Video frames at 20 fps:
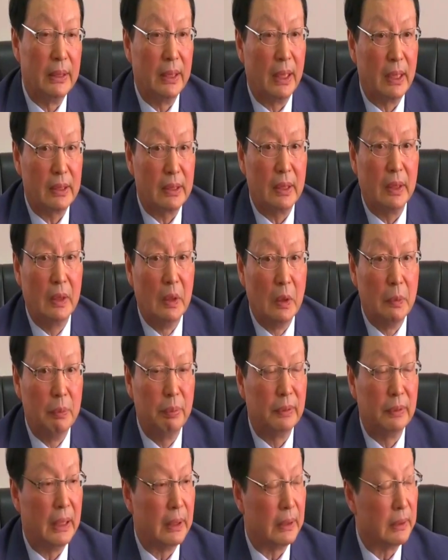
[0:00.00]
just hope
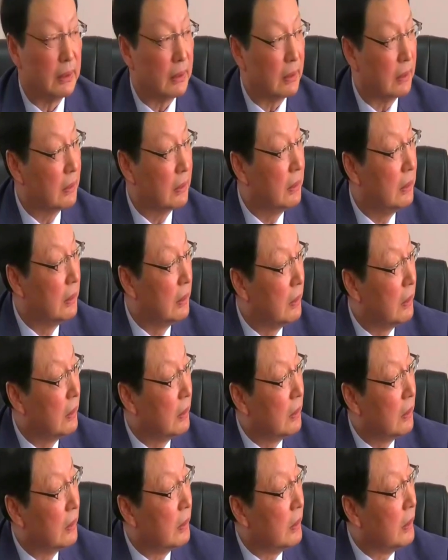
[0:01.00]
that
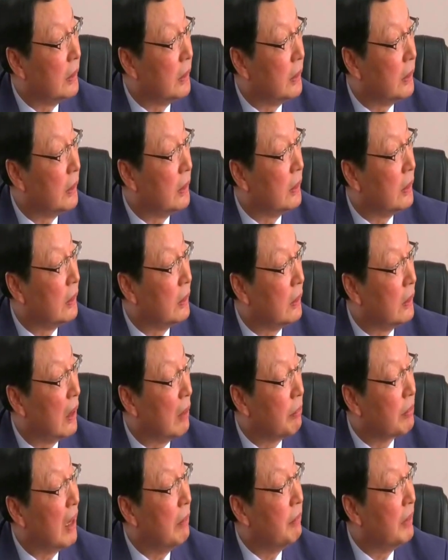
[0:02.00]
the
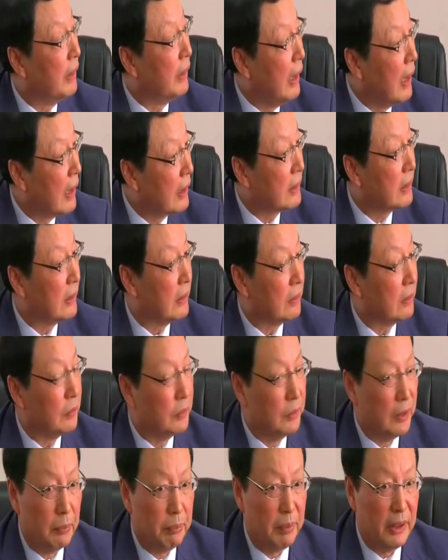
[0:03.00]
upcoming election
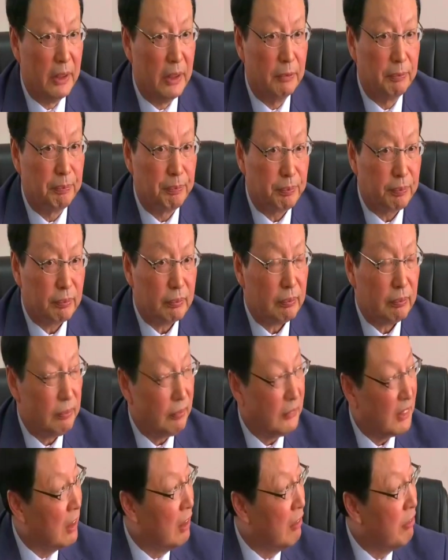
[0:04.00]
will be
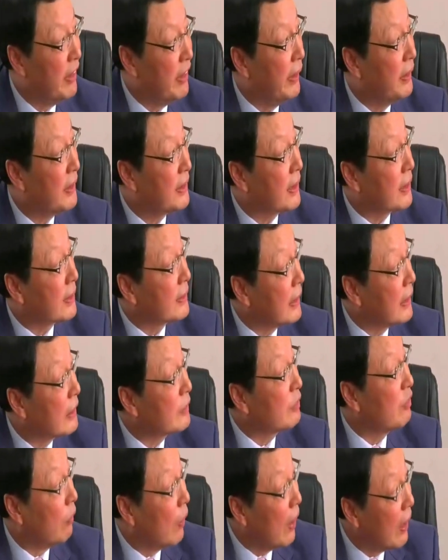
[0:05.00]
a very
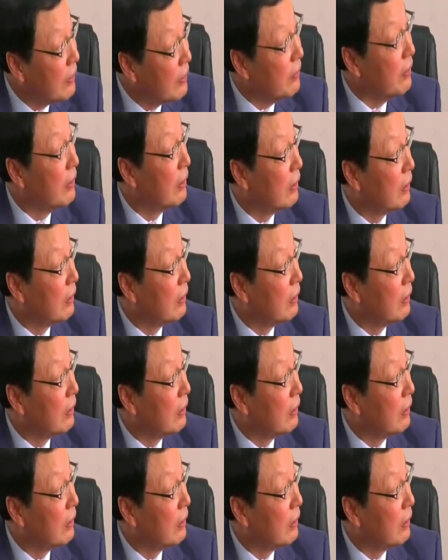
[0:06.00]
successful one,